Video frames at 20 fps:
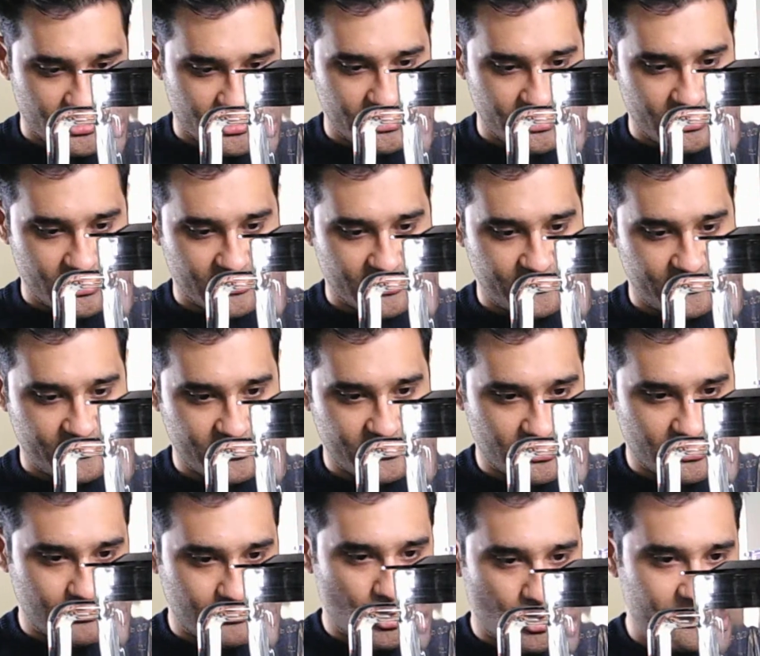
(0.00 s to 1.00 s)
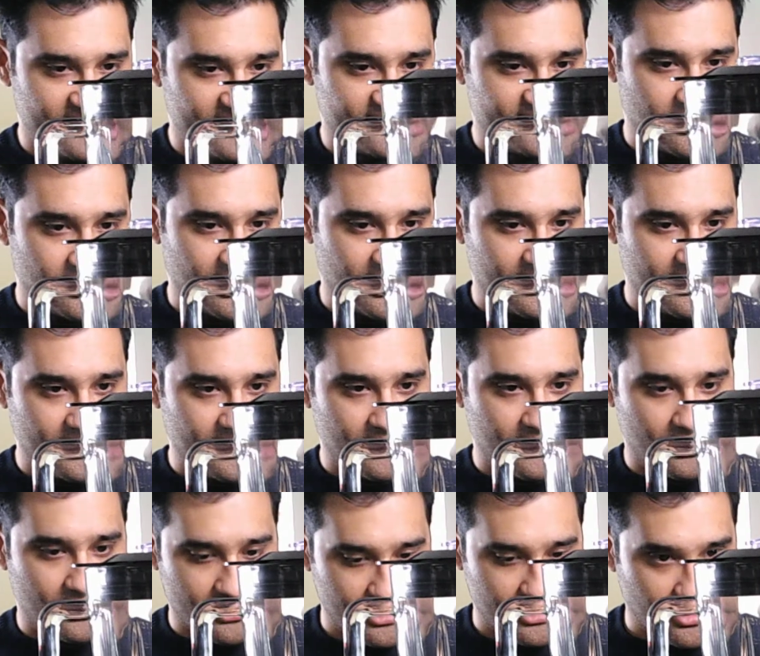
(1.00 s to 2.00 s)
nice. I'm hoping it's a lot
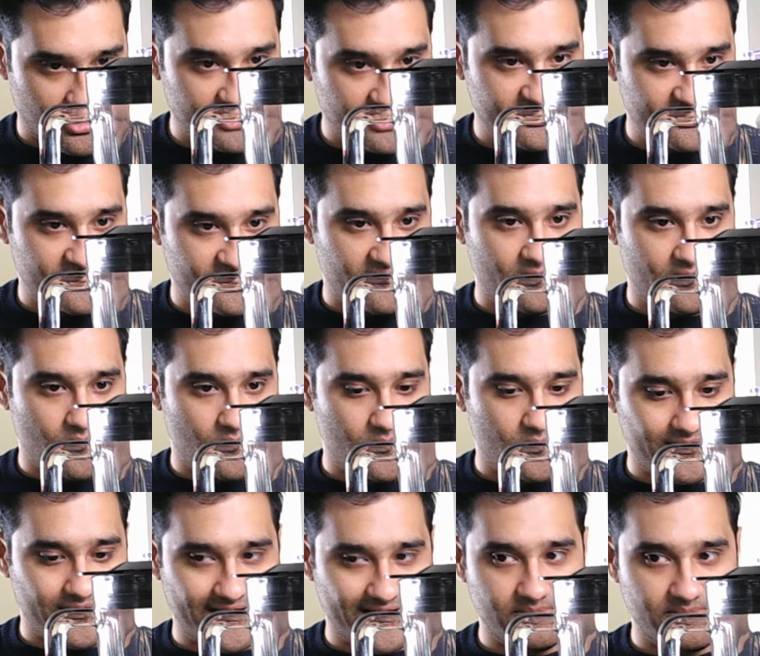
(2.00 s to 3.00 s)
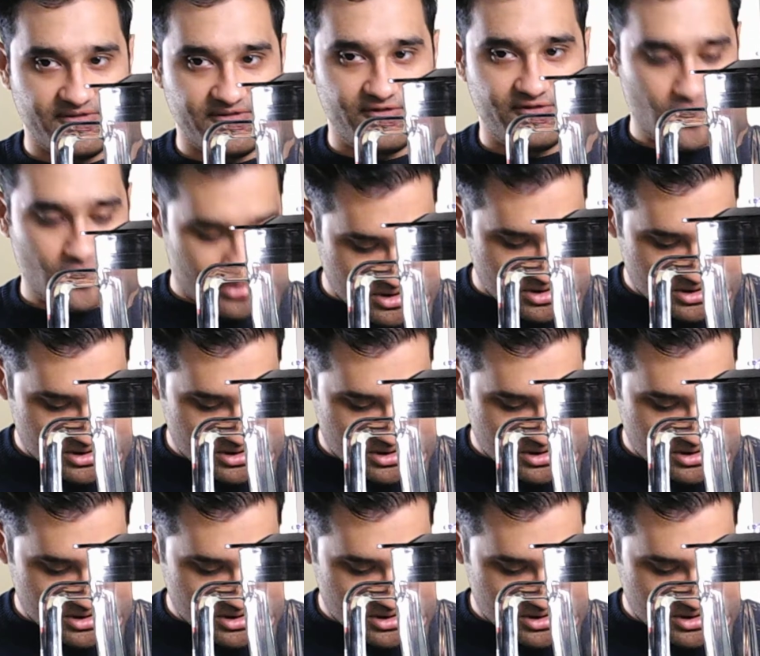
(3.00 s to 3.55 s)
lighter than the one we had before.